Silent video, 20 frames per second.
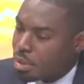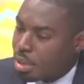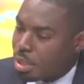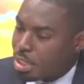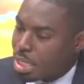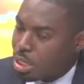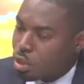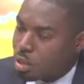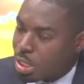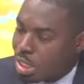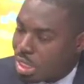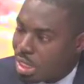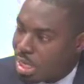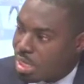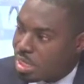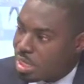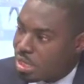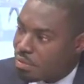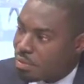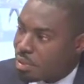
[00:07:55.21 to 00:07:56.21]
the judicial
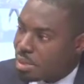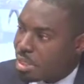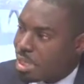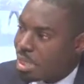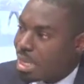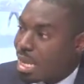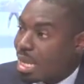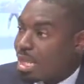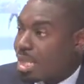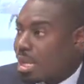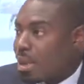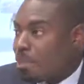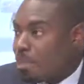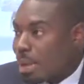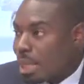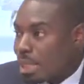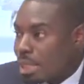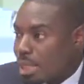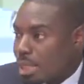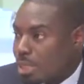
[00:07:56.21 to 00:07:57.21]
service and other
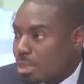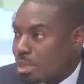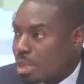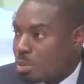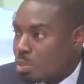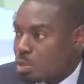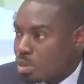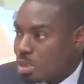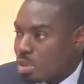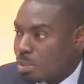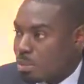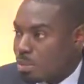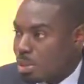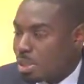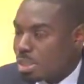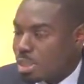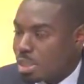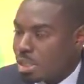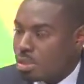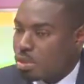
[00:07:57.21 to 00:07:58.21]
partners are putting in
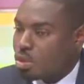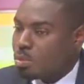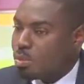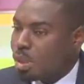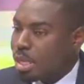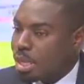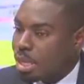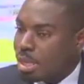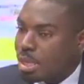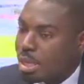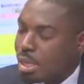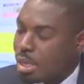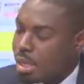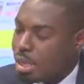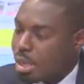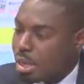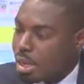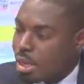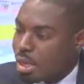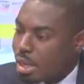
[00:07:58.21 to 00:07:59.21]
place just to make
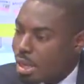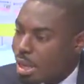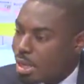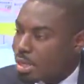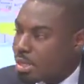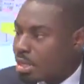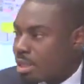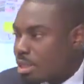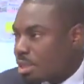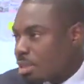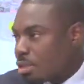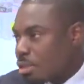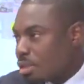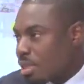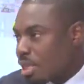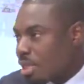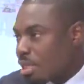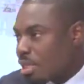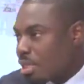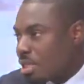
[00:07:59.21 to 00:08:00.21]
access or
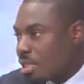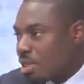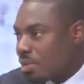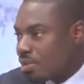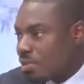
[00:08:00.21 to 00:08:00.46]
justice delivery